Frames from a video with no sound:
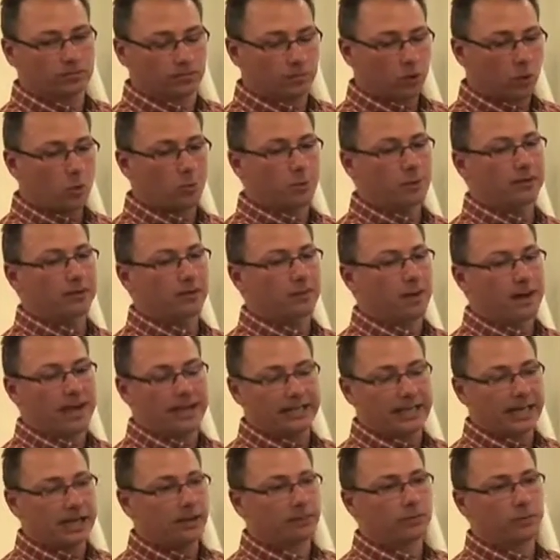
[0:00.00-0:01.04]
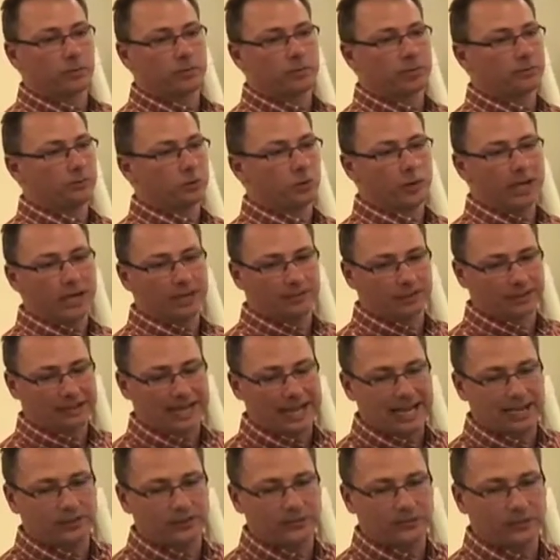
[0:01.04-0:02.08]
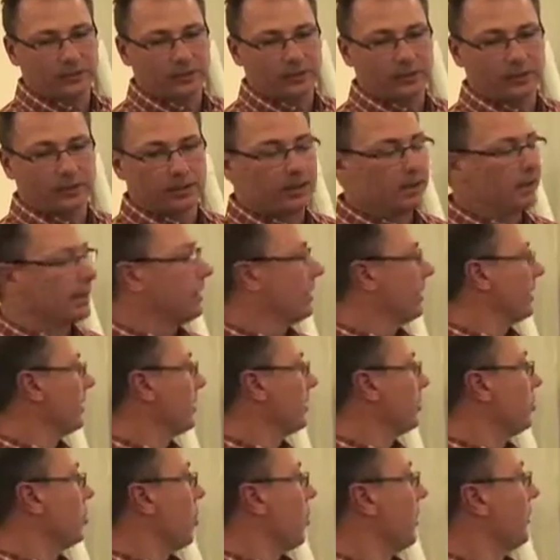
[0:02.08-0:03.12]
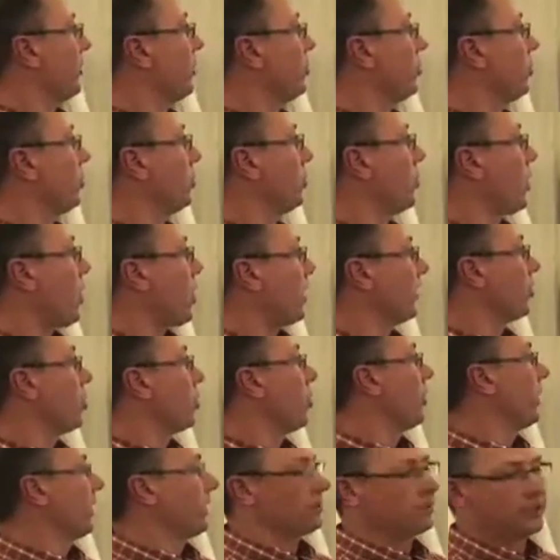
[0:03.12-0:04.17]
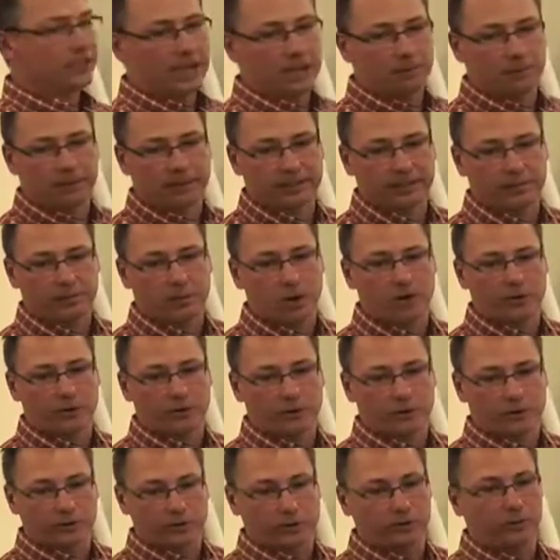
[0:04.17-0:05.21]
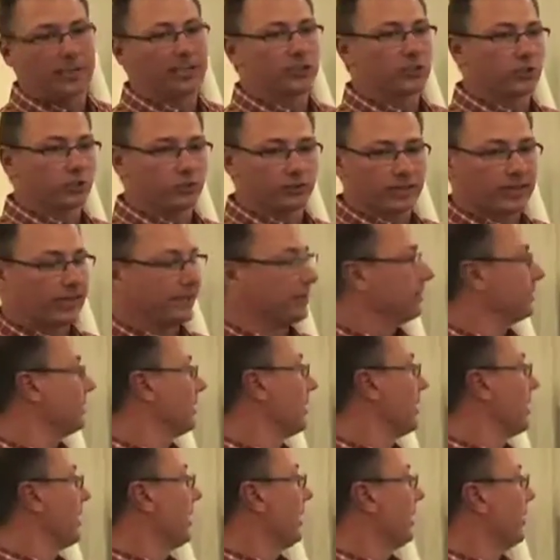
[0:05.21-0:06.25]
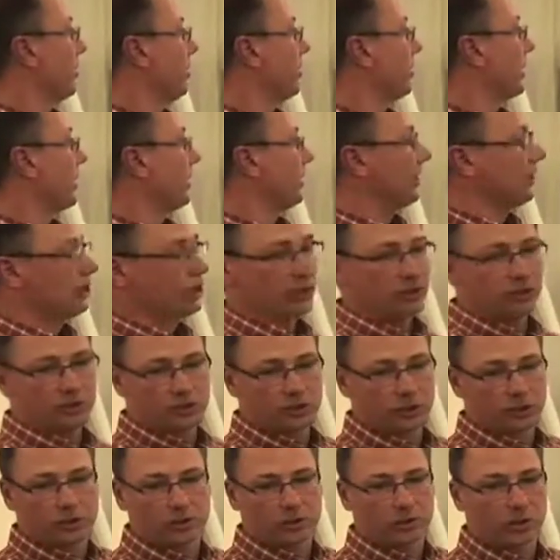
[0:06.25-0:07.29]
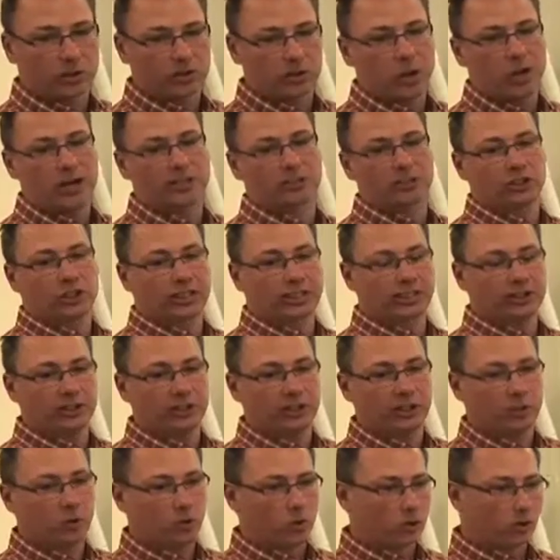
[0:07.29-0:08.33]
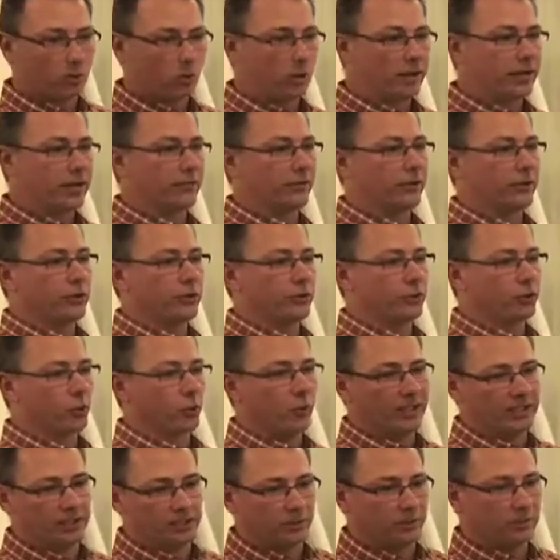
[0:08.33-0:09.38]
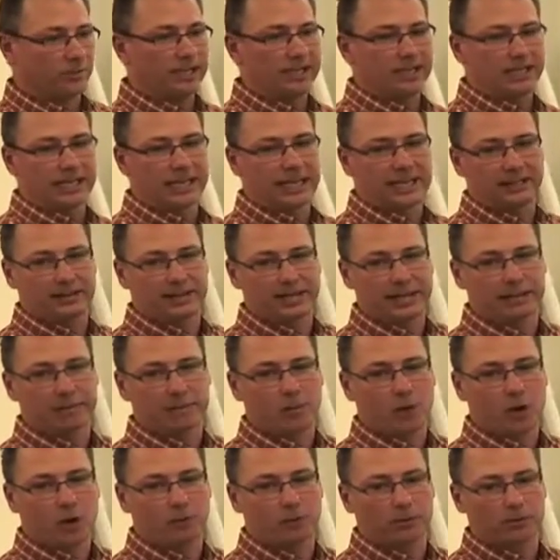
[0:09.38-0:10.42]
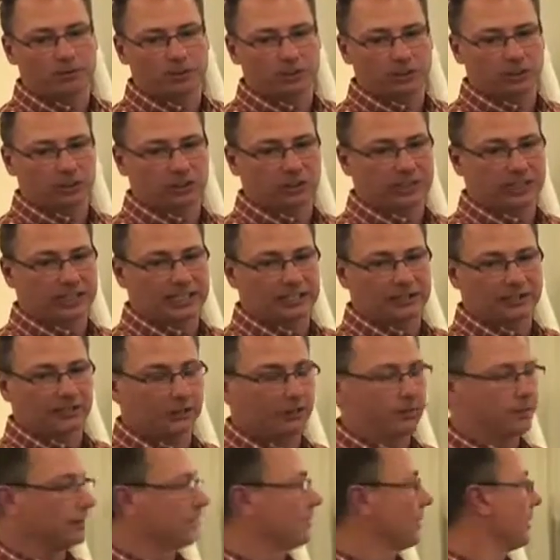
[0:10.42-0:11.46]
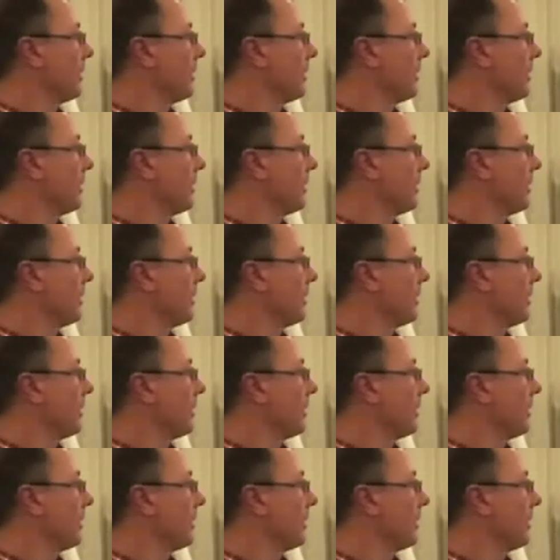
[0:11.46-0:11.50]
opened the mine up, or maybe you have a landfill, you want to do ongoing sampling and monitoring to make sure that conditions are not changing, or whatever you're doing to mitigate that problem is successful.